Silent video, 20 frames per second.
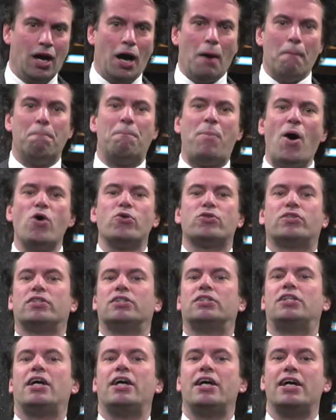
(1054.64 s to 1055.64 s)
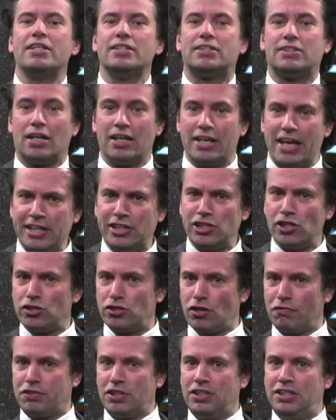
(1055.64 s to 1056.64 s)
Both the installations
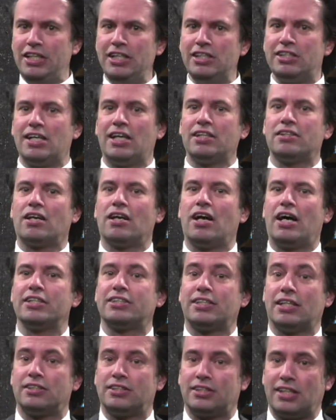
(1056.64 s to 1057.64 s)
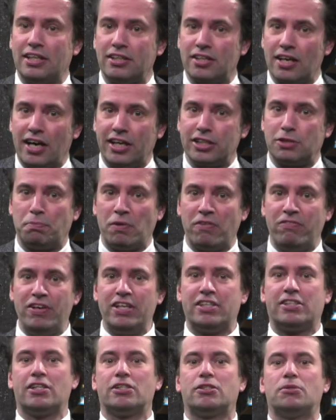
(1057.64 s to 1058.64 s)
of the decentralized and centralized PV
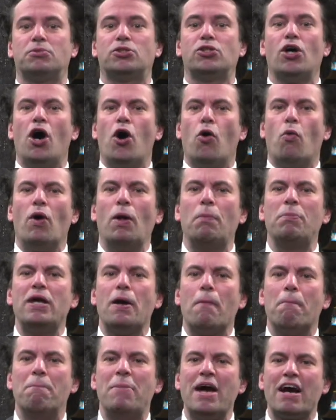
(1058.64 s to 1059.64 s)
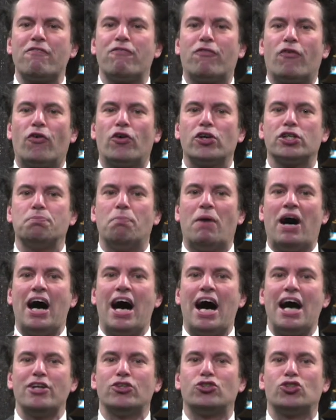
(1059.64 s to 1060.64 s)
systems will be a big force
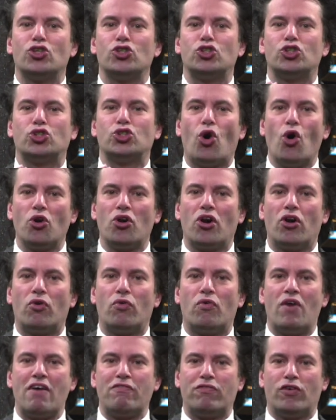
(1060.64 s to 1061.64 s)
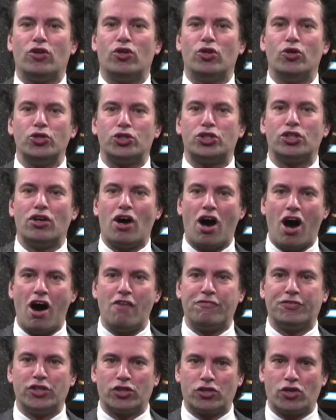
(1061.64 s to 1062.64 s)
behind the solar revolution
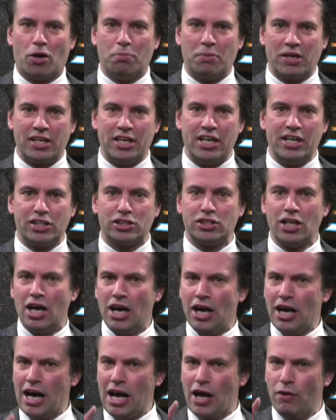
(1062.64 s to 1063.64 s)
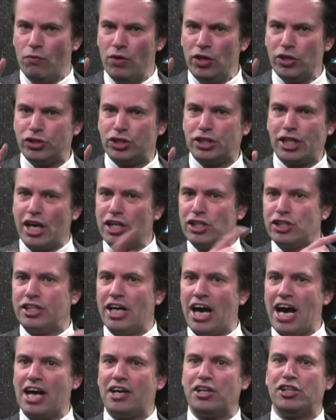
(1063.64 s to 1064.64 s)
of the coming years and will change the
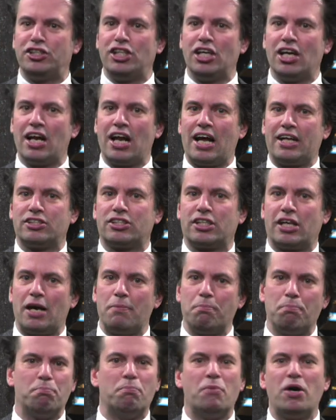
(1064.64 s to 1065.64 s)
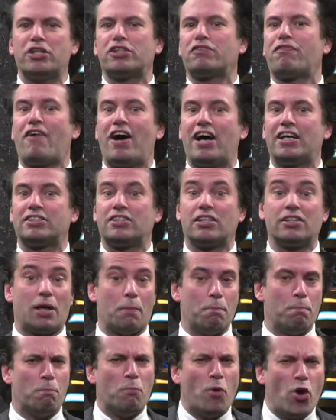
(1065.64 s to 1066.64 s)
energy landscape much faster
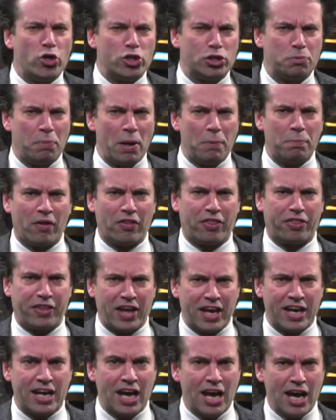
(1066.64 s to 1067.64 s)
than most people think,